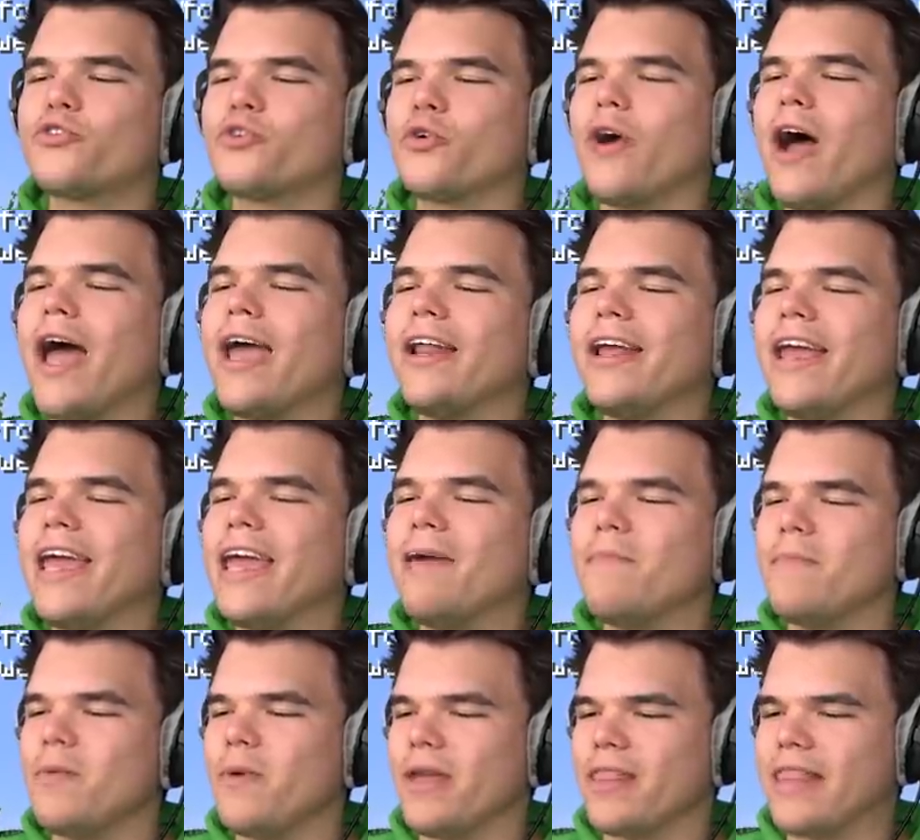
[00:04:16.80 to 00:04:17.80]
Try to
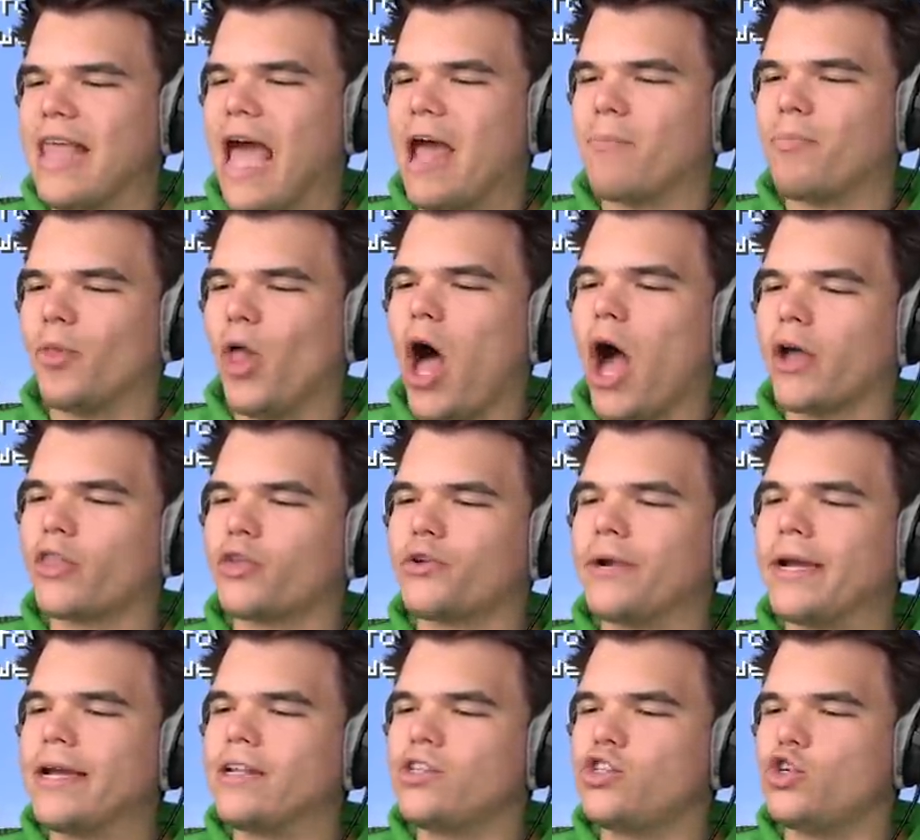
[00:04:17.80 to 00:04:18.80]
hit me with that block.
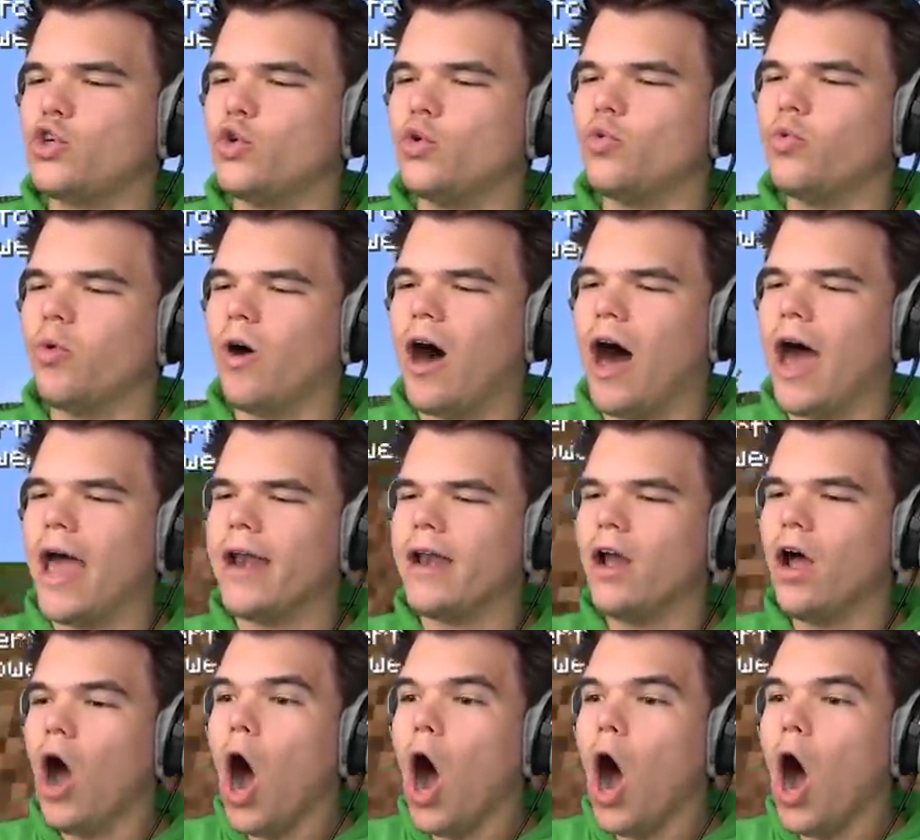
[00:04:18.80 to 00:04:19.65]
Three, two, one.